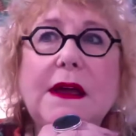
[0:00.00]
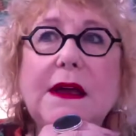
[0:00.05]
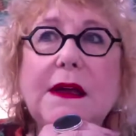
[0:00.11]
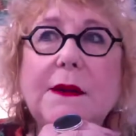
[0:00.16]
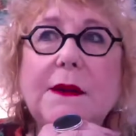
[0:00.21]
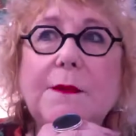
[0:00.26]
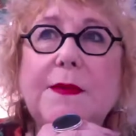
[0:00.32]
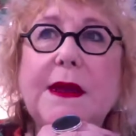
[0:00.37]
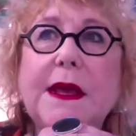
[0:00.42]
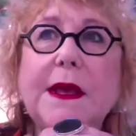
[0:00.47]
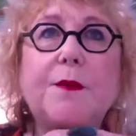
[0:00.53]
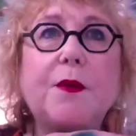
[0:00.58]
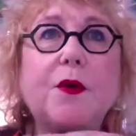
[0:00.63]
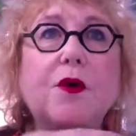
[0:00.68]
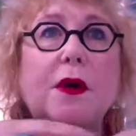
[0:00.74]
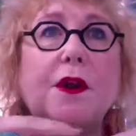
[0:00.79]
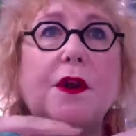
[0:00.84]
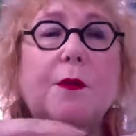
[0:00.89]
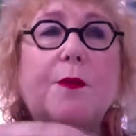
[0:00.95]
people
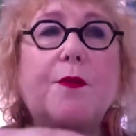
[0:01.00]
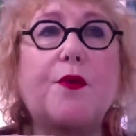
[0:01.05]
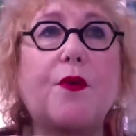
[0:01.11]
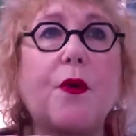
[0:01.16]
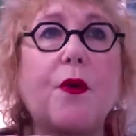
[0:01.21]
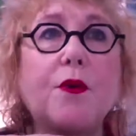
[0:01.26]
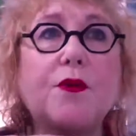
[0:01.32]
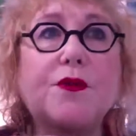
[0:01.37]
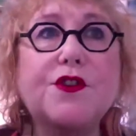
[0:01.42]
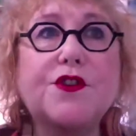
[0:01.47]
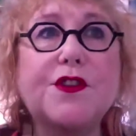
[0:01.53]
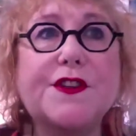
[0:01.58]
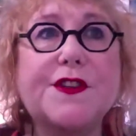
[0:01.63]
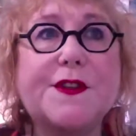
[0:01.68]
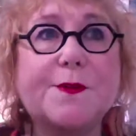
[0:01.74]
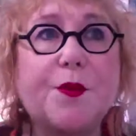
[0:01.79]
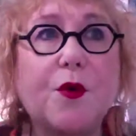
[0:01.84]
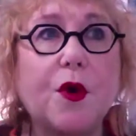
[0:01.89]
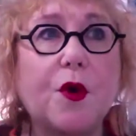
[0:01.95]
can approach this
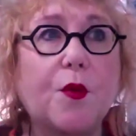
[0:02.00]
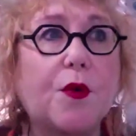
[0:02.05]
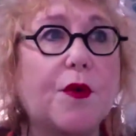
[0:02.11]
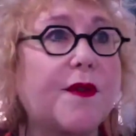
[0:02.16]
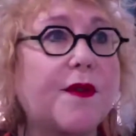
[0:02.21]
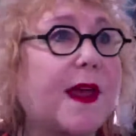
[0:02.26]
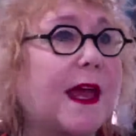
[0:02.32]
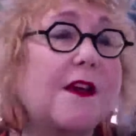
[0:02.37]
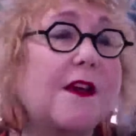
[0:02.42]
book where they could